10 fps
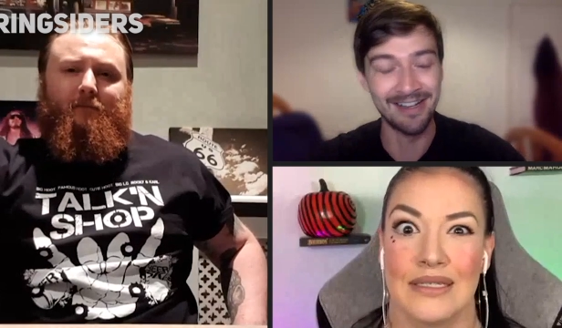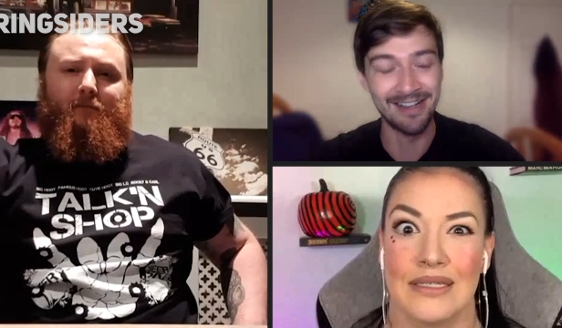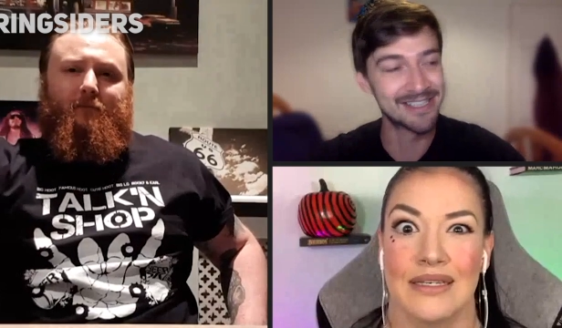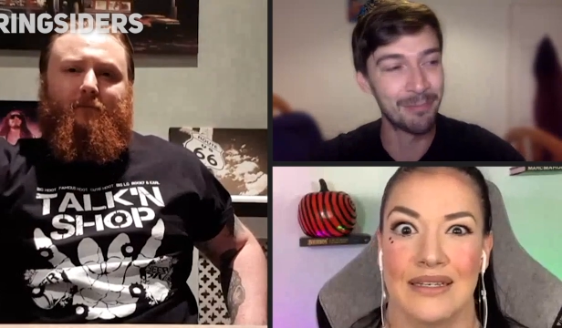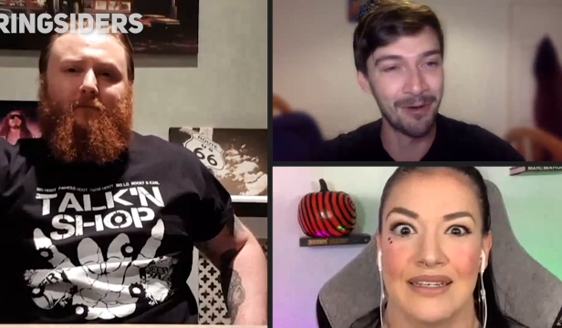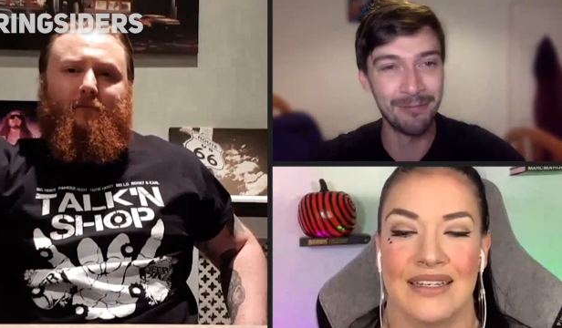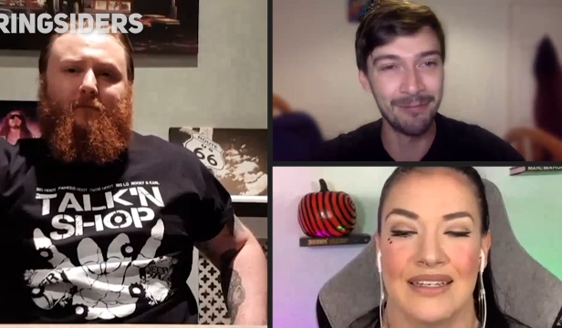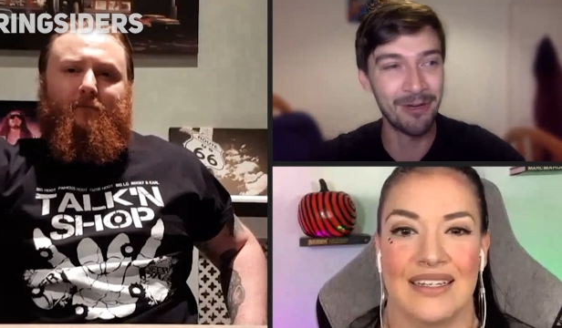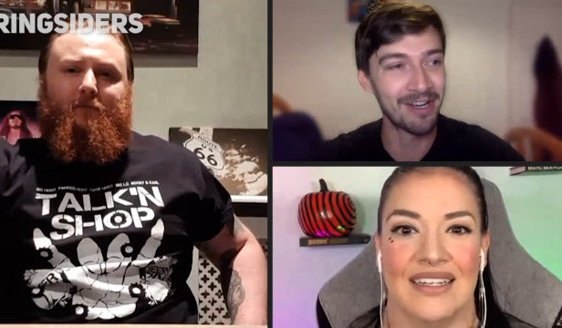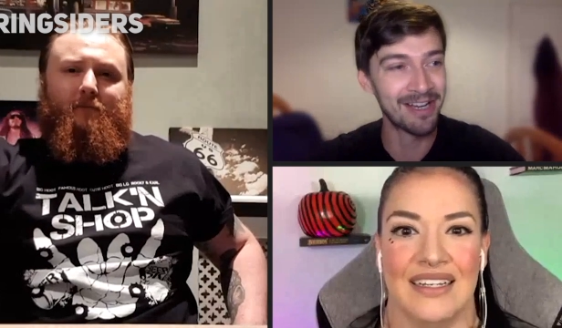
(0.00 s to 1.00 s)
Speaker 1: I to the
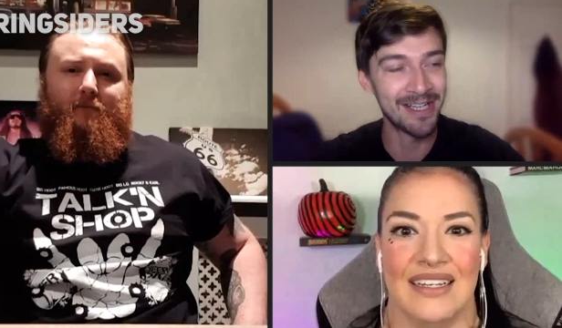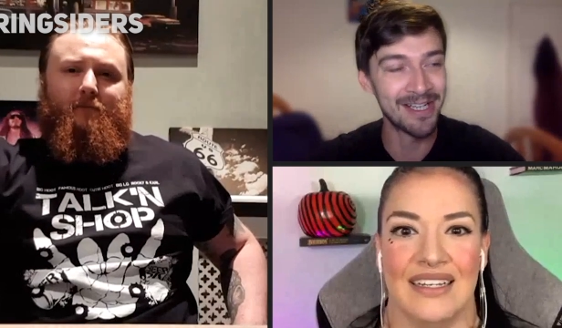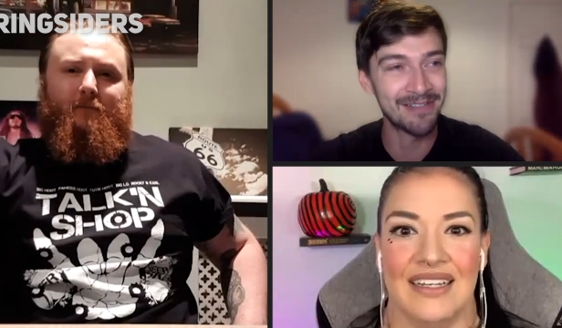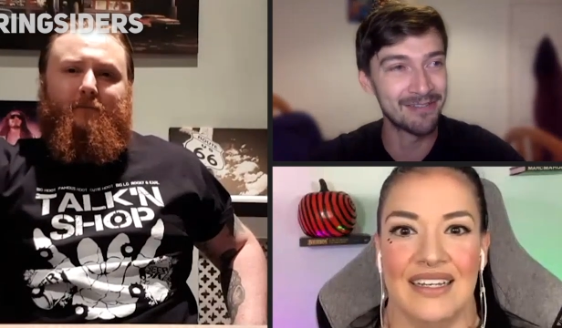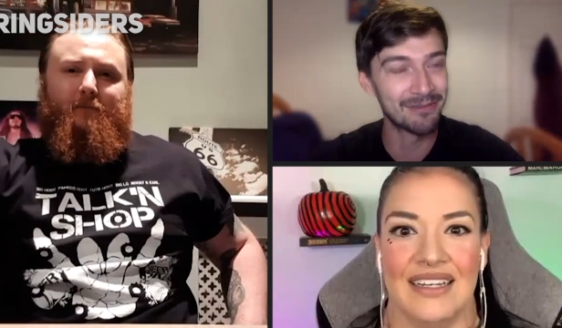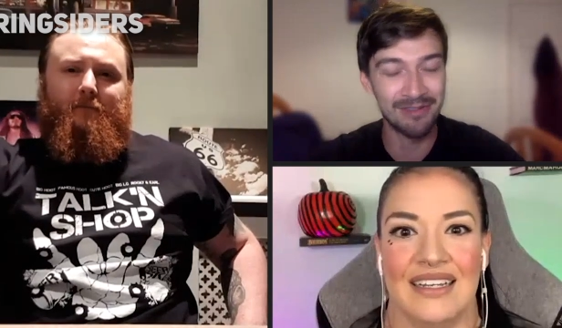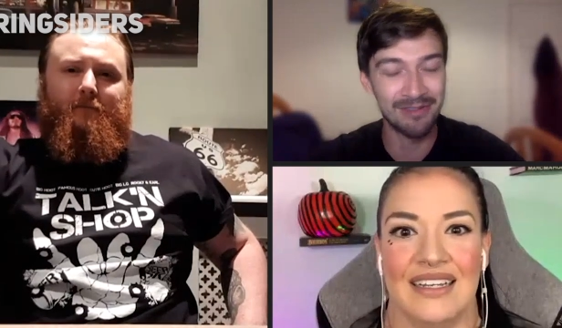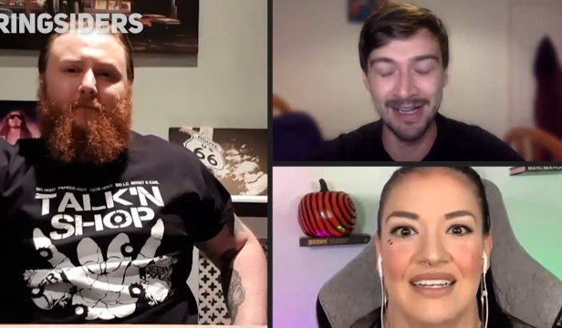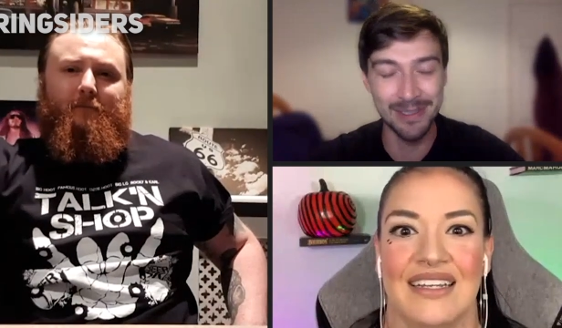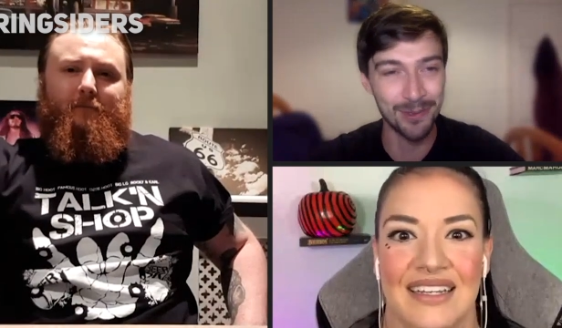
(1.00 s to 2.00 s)
point where i can't
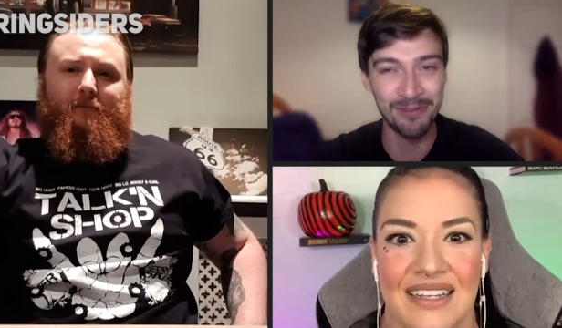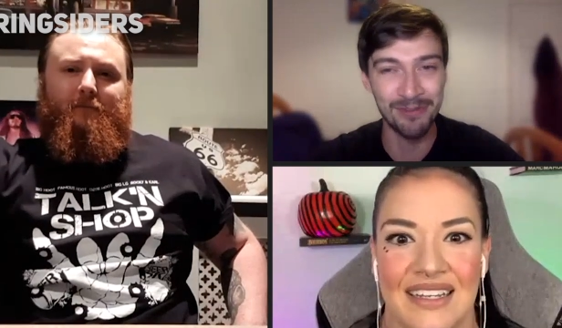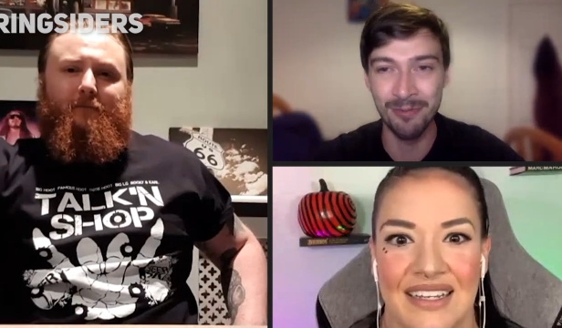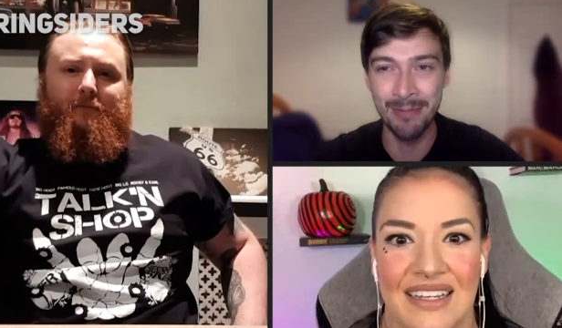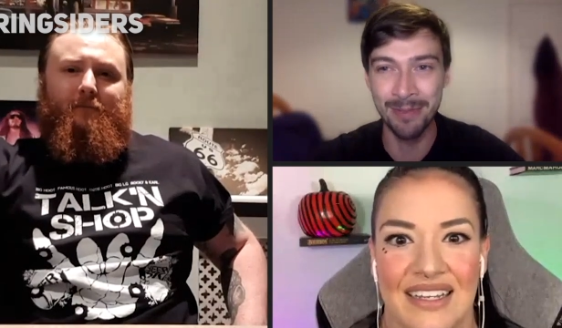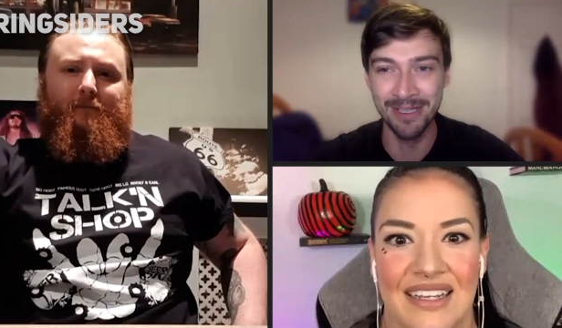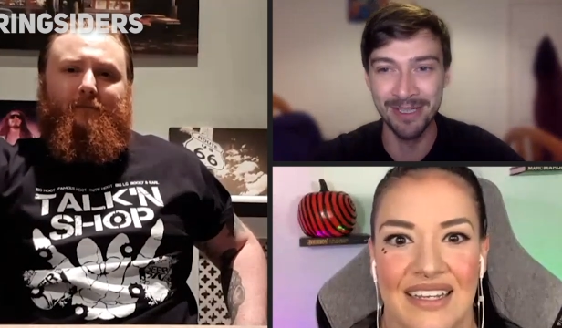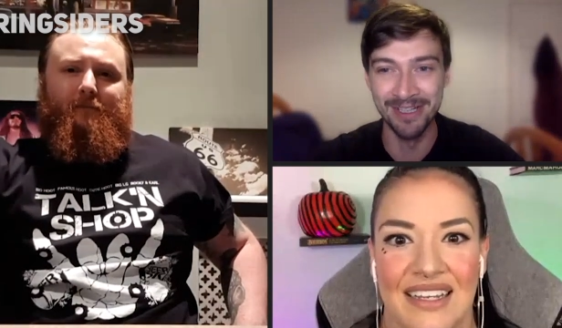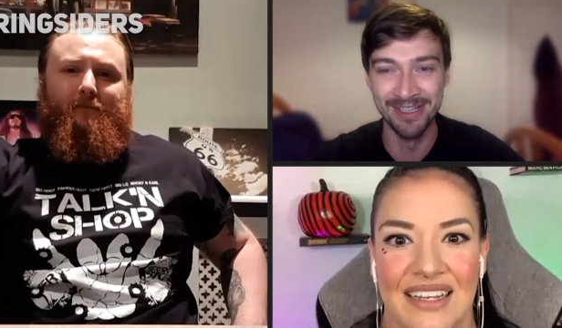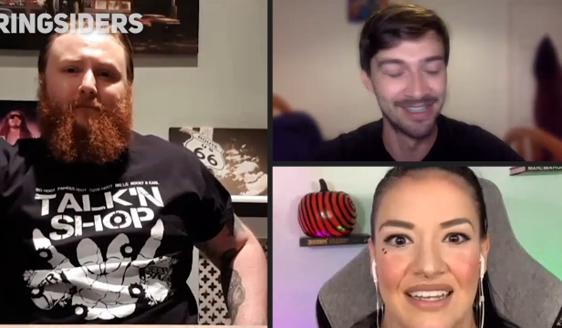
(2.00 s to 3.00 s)
actually
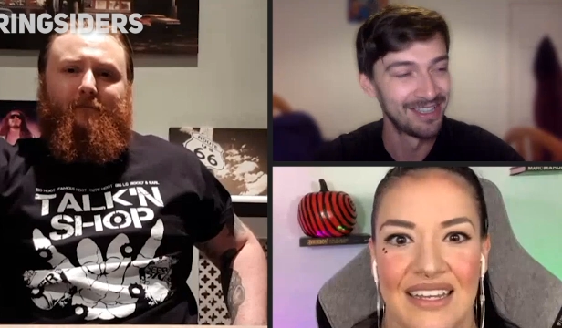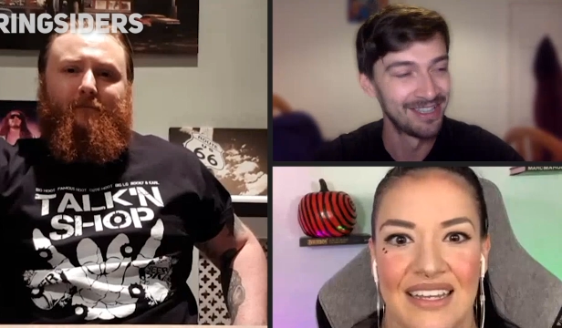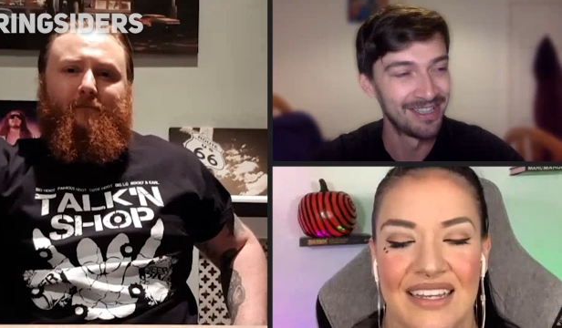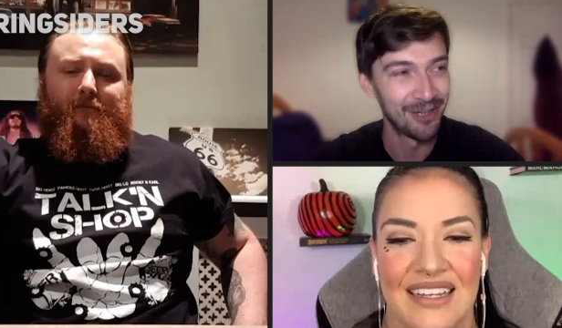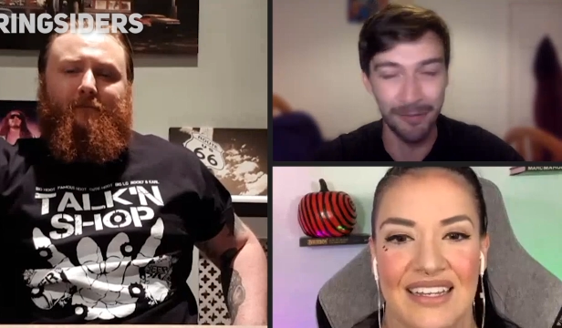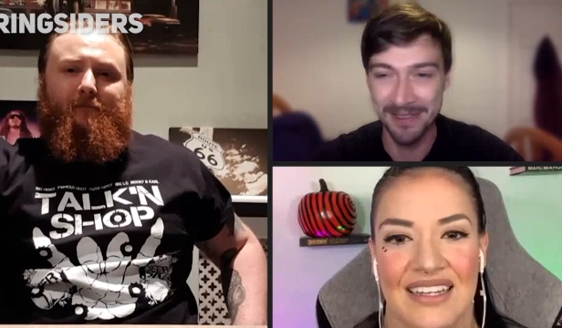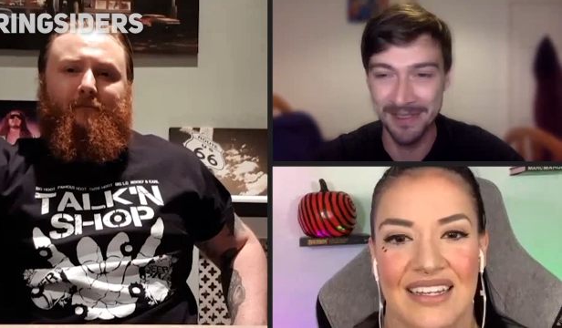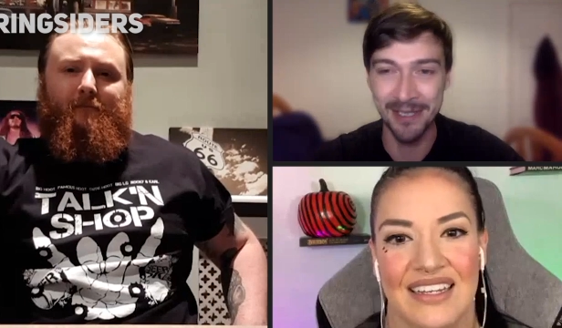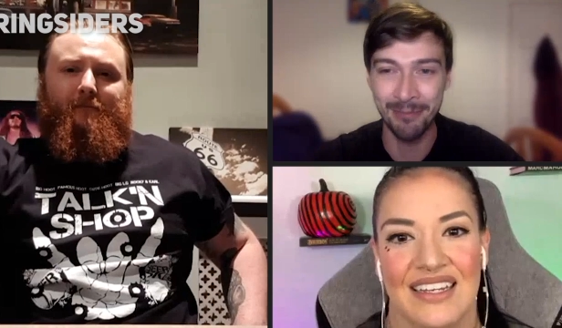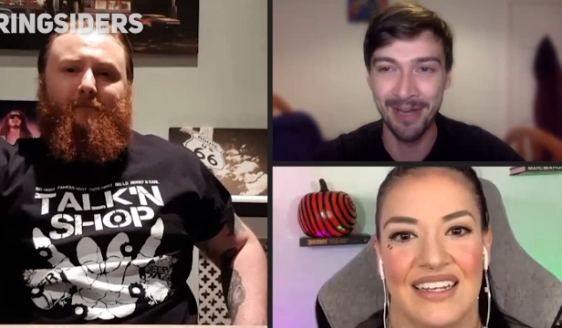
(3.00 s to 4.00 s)
remember off
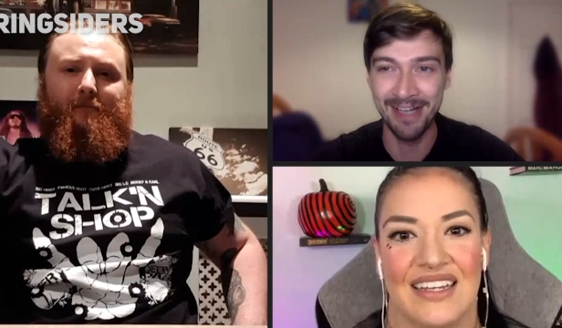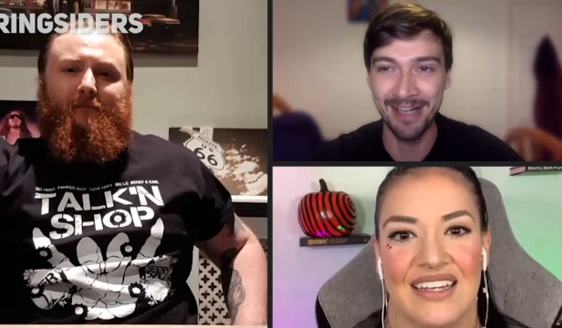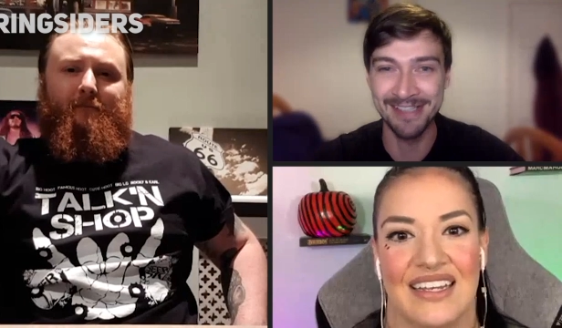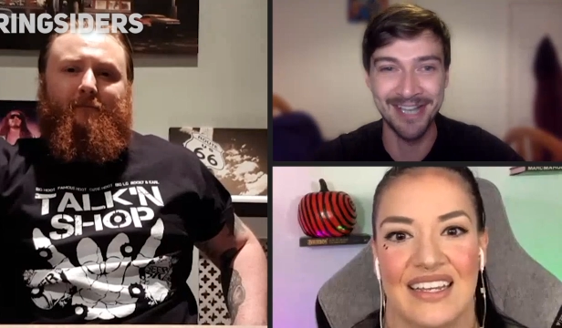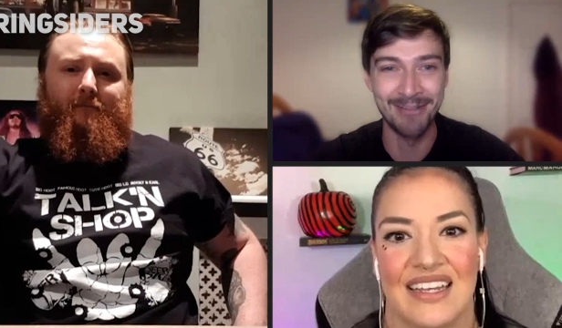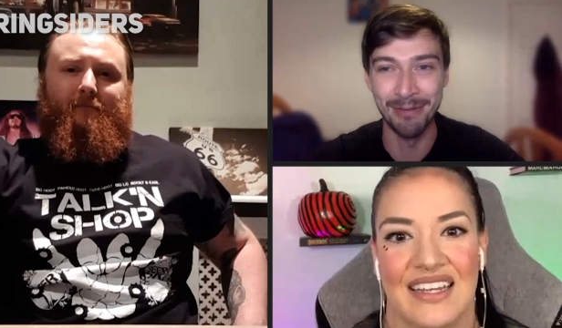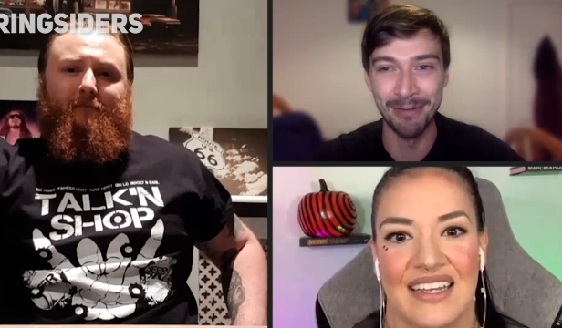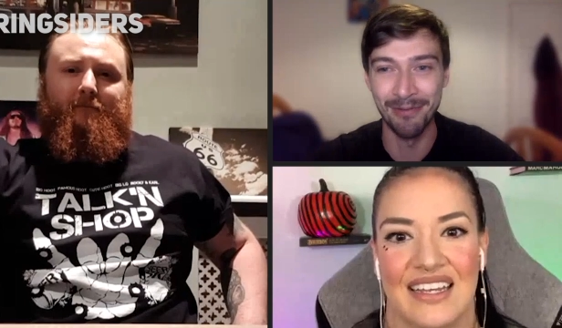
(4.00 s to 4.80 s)
the top of my head a time